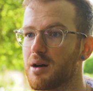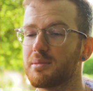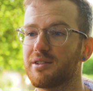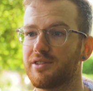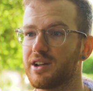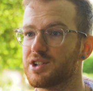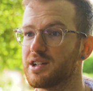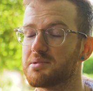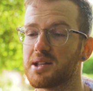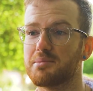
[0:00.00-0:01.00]
I'll be
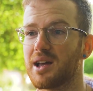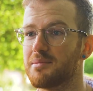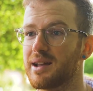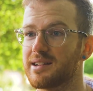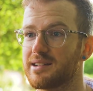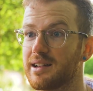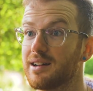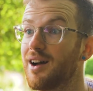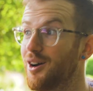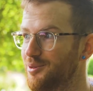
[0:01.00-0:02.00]
finishing sometime next
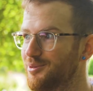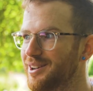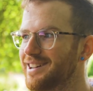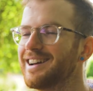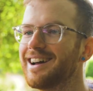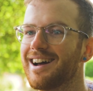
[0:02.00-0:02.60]
year, hopefully.